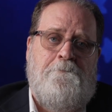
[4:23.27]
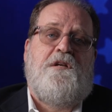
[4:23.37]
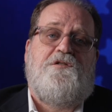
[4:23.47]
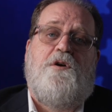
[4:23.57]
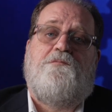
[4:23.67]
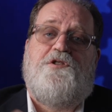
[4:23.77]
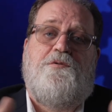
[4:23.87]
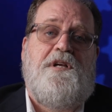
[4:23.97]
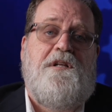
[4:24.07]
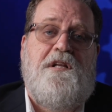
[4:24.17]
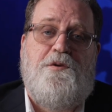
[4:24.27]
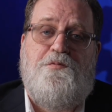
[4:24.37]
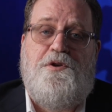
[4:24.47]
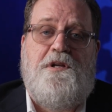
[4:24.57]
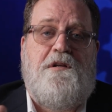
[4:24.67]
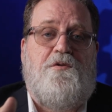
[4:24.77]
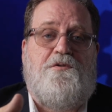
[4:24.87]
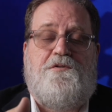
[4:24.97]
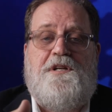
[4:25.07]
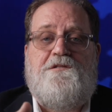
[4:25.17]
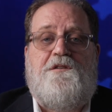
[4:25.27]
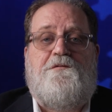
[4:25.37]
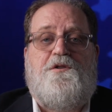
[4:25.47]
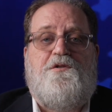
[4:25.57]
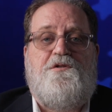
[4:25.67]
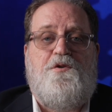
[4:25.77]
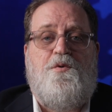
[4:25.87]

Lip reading: So Sony can either put in neutral density filters,